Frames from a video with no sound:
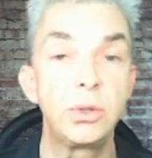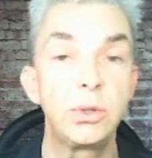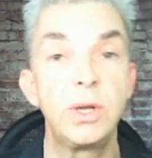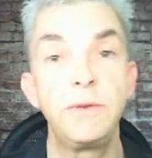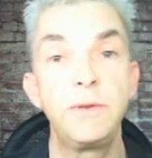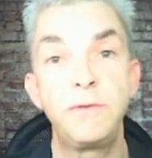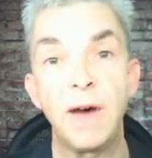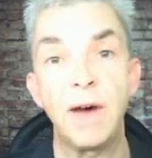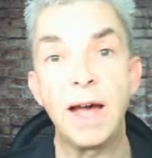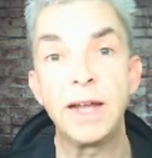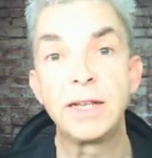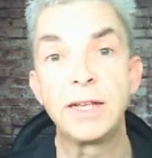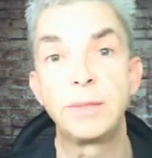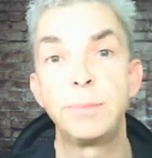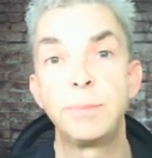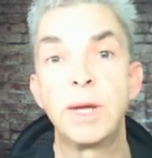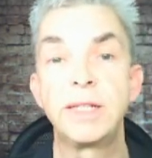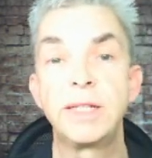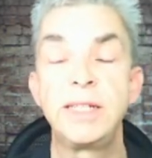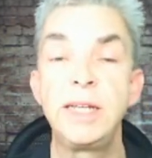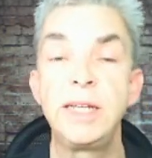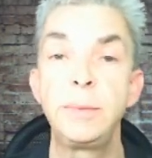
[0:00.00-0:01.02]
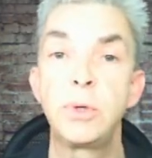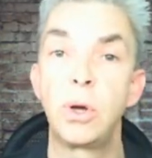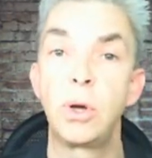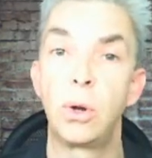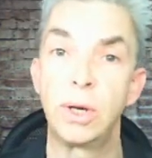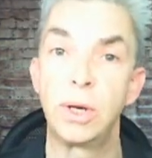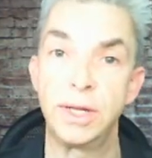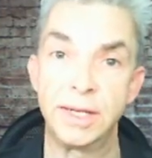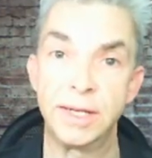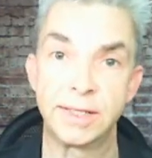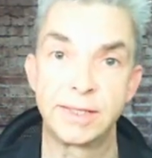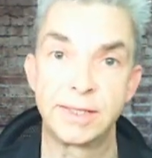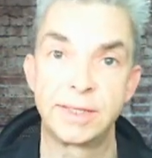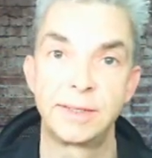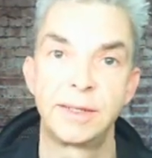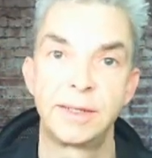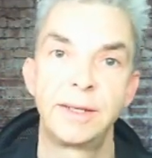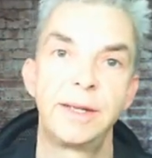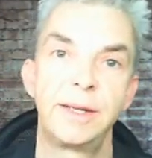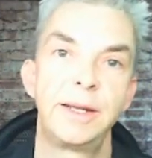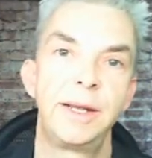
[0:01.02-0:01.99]
to invite my team colleagues
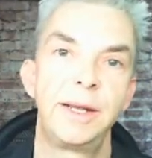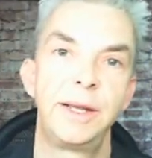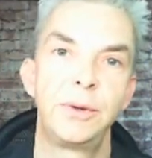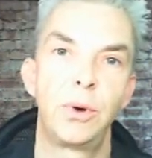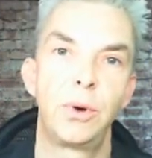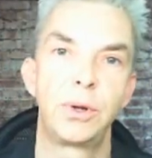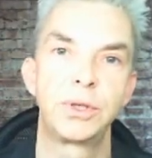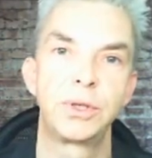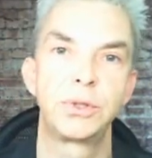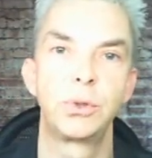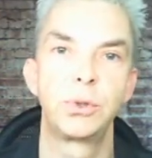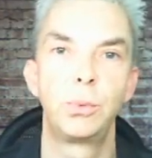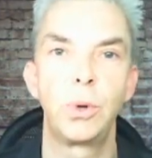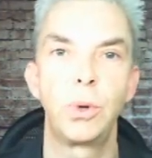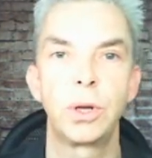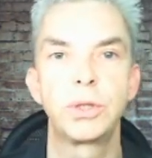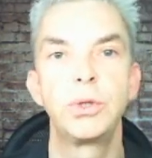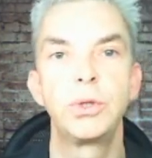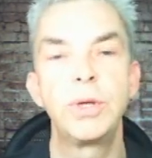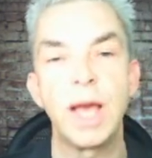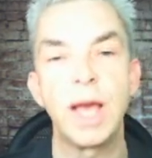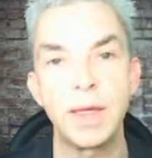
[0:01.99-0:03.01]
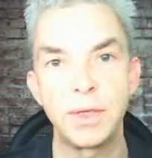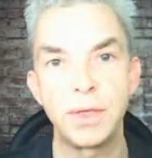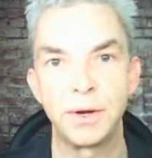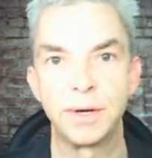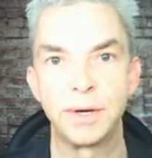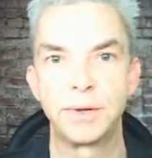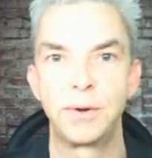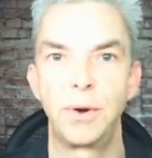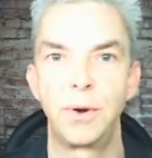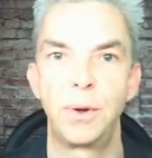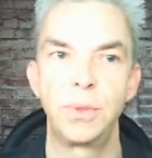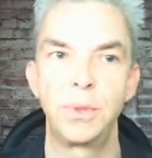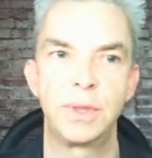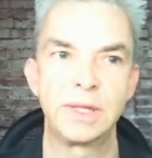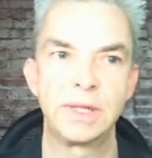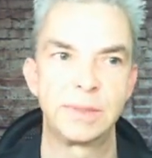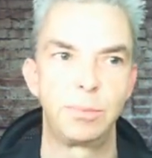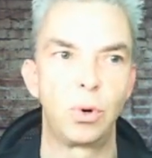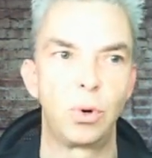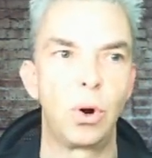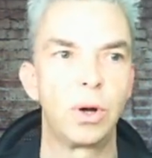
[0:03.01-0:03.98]
in order to work together on
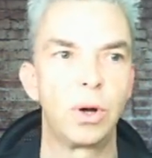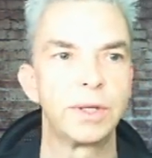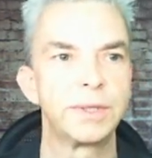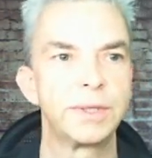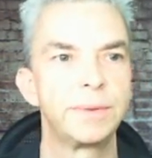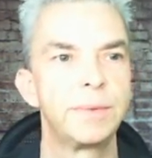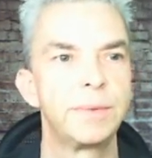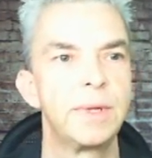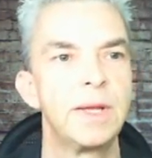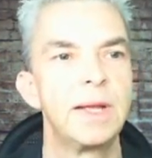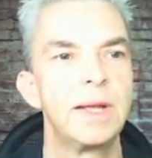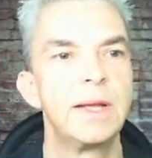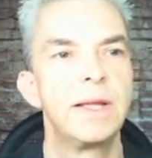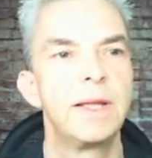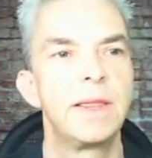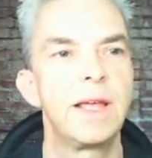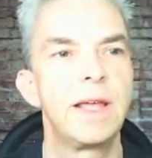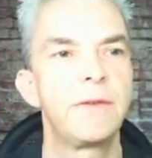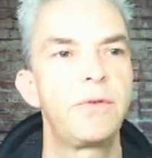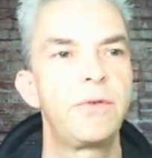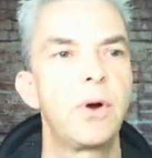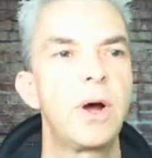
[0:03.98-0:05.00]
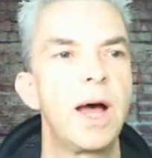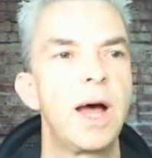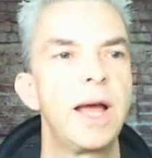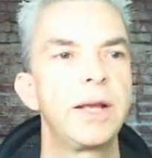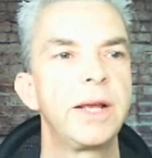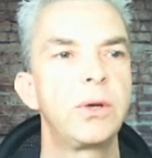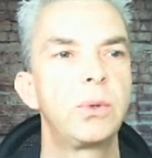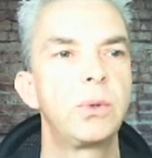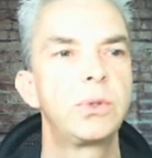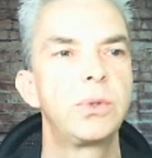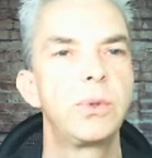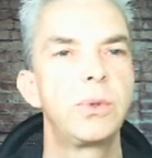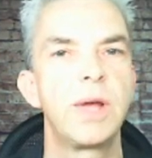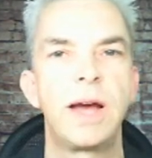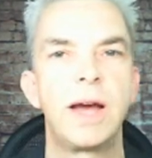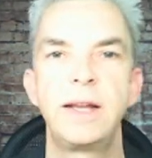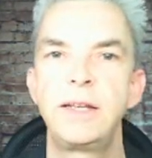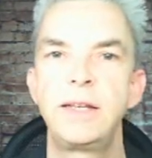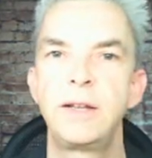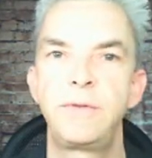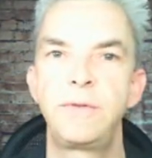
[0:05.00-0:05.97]
this board. Therefore, I go to the
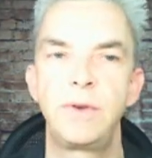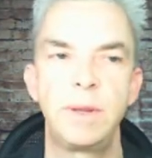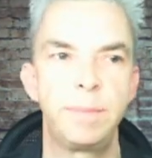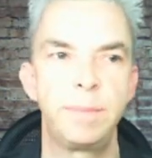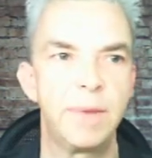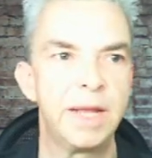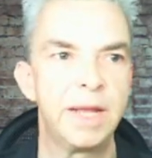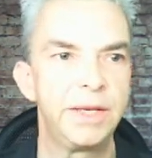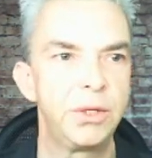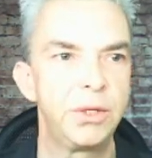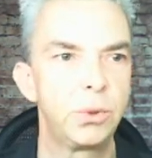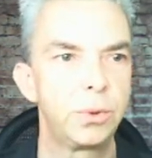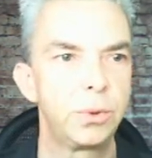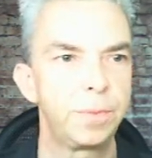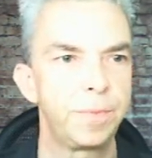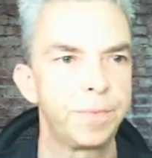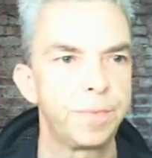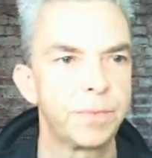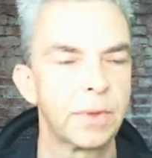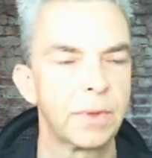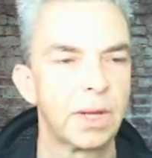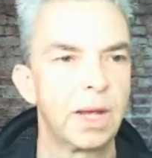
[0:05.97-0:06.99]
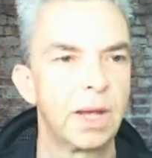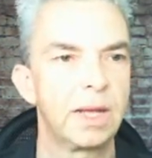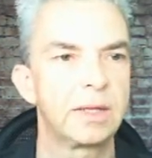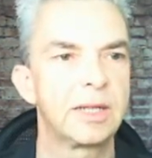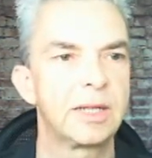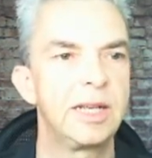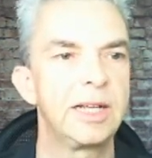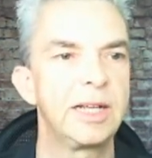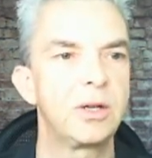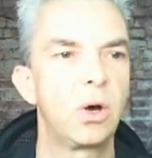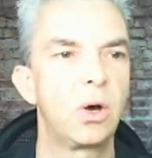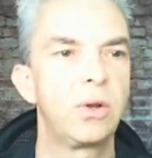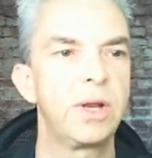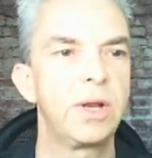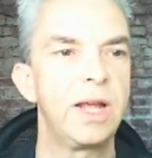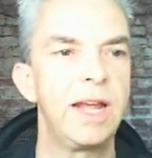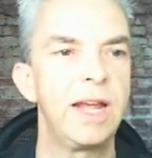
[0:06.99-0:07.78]
Idea Flip menu and click on